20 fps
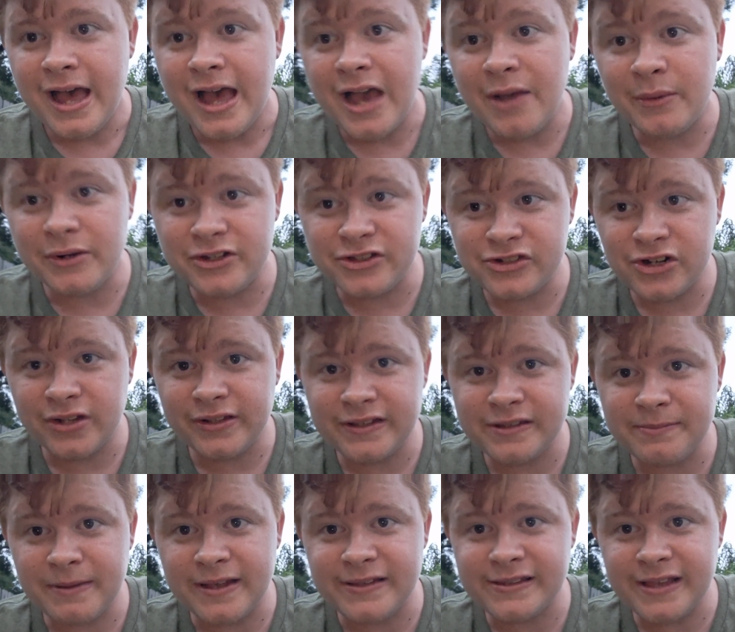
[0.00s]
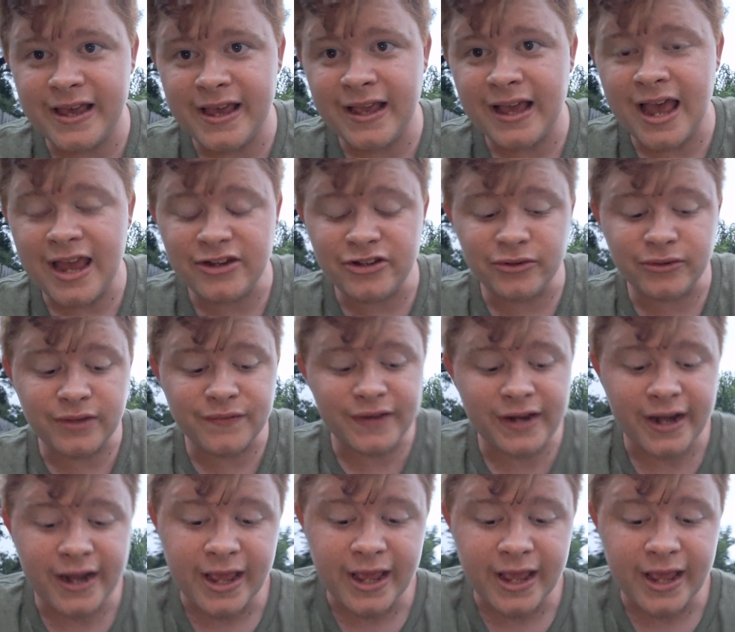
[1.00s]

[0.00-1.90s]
I want to start this by saying I do live in a